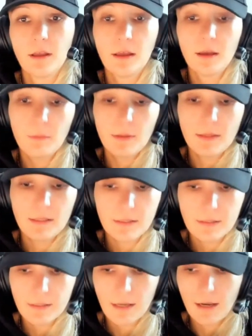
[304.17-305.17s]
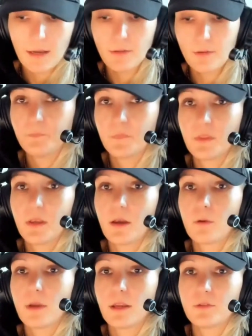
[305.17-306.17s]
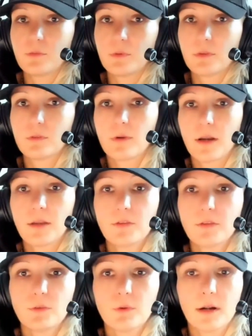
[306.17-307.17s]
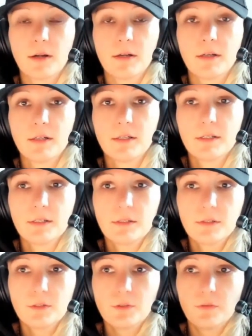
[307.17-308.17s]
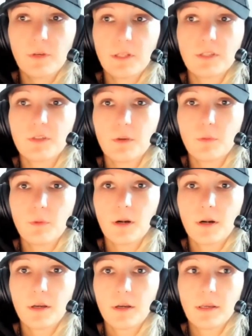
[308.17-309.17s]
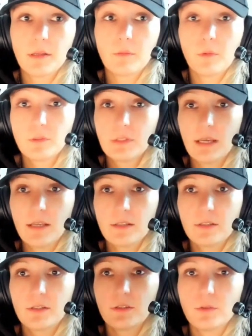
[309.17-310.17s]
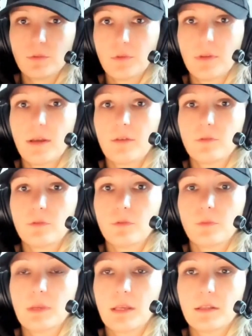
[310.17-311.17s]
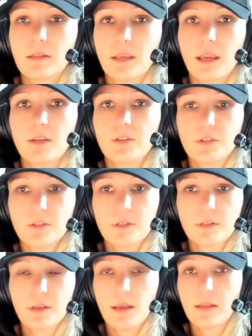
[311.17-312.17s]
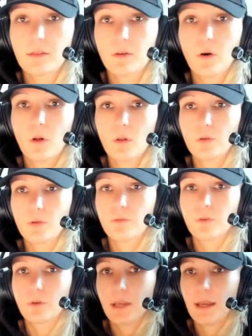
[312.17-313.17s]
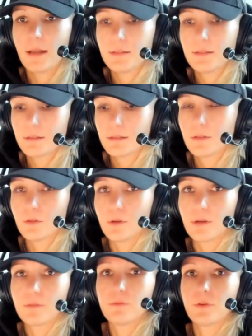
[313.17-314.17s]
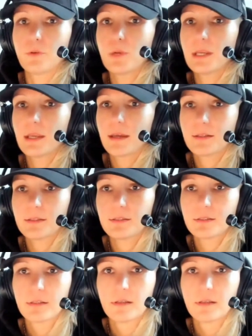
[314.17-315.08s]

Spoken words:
But this is kind of the arrangement, right? You finish the work. In most cases, you don't have to be engaged at all. You forget. You have free weekends.